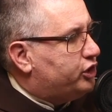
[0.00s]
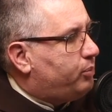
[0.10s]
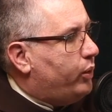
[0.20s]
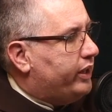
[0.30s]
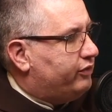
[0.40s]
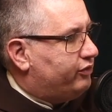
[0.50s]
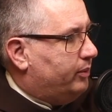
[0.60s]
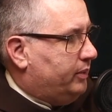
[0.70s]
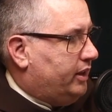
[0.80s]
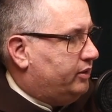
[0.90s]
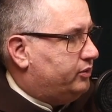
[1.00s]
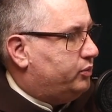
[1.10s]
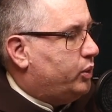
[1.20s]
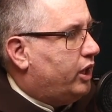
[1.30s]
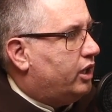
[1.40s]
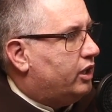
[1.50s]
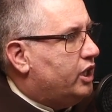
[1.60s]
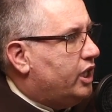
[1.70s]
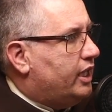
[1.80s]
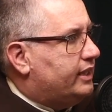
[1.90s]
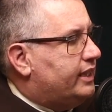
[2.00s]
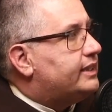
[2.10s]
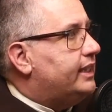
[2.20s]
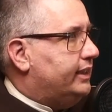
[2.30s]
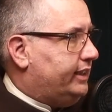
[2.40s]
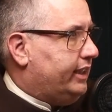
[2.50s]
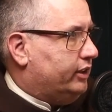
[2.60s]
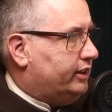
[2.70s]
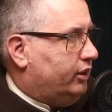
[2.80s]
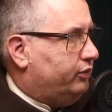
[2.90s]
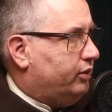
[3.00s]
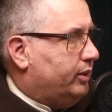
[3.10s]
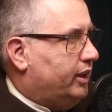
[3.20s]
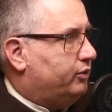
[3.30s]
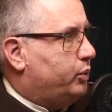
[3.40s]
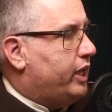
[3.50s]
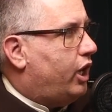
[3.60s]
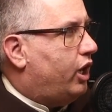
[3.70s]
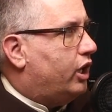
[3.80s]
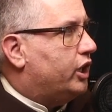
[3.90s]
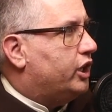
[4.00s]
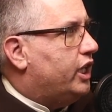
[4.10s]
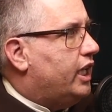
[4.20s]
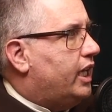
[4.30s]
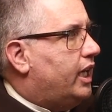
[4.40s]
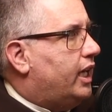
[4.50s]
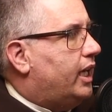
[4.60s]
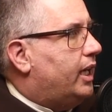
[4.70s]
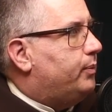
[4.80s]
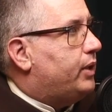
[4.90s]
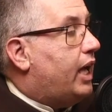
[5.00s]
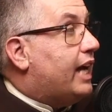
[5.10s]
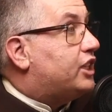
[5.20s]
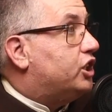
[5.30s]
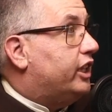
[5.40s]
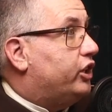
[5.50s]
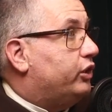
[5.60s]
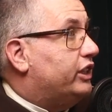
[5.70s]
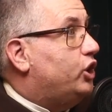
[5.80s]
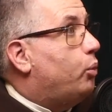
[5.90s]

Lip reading: point from love. We are distancing ourselves from love. We are actually, there is no